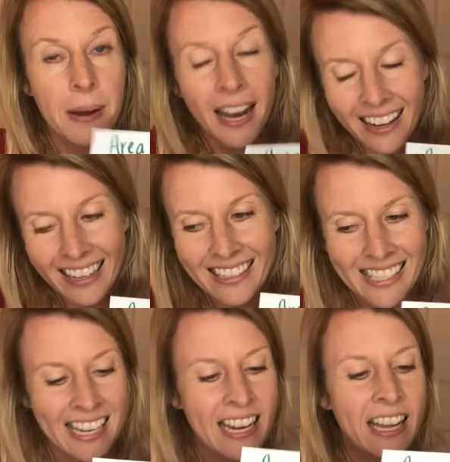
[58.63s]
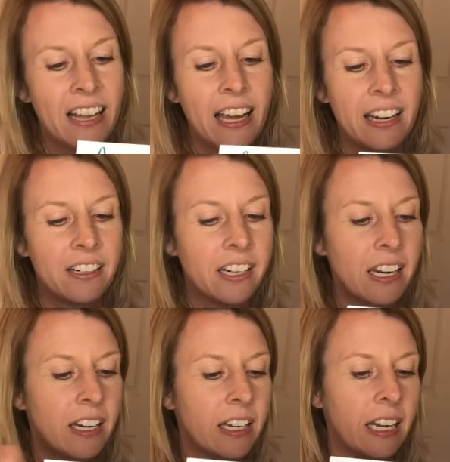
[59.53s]
But
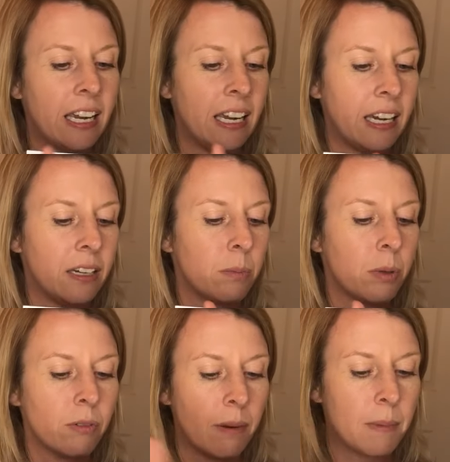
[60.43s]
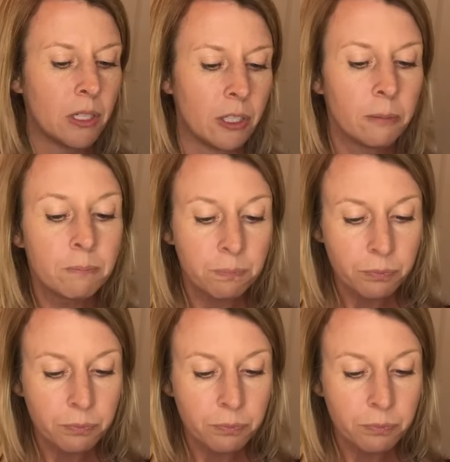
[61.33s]
area and perimeter